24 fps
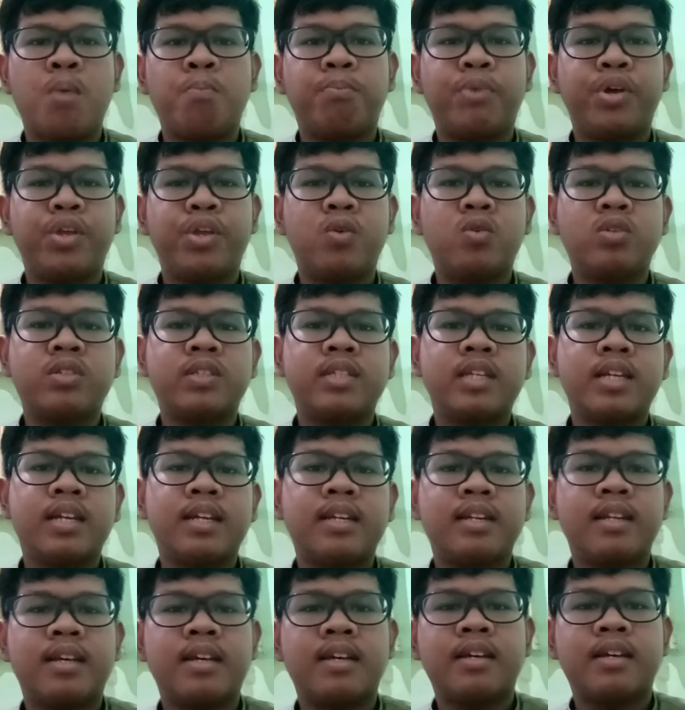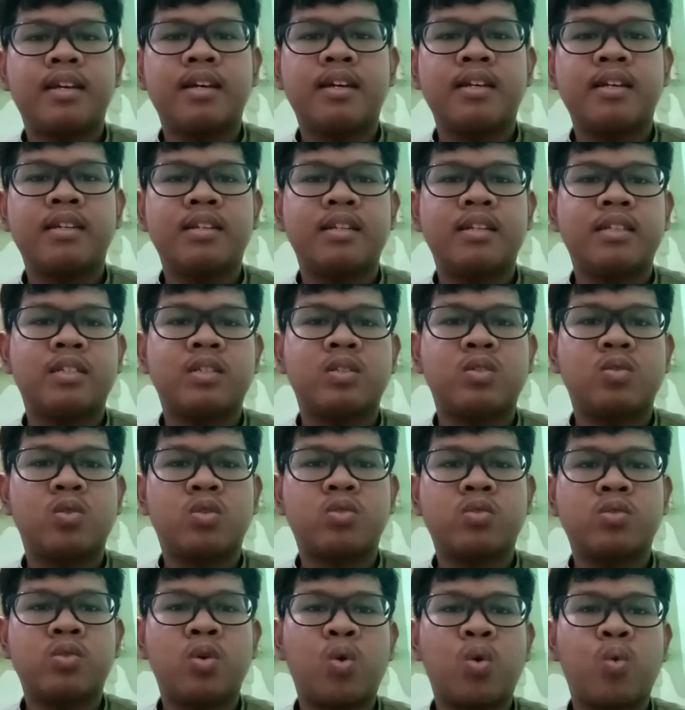By using this
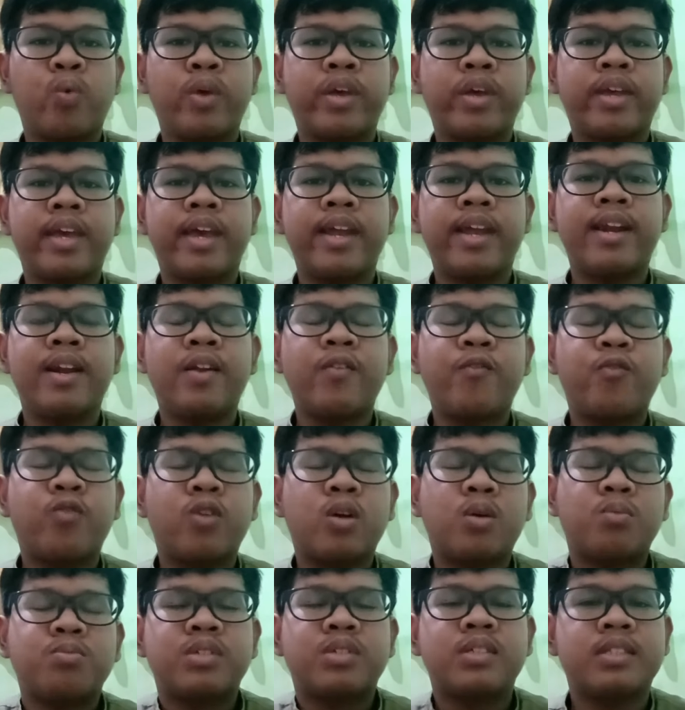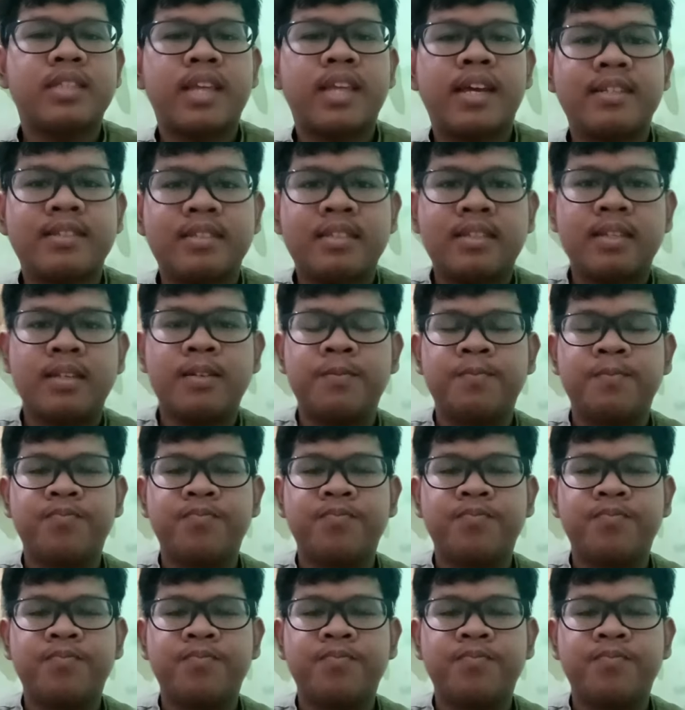structure, we can form sentence.